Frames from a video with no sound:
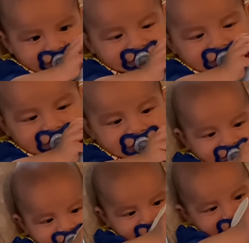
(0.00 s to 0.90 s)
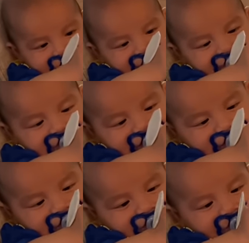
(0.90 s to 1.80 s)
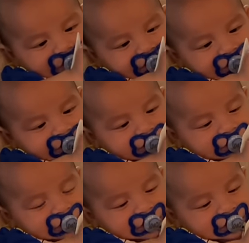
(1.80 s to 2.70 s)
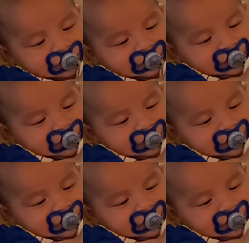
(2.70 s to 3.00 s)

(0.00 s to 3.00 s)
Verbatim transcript: got Naslani in his um, Vegeta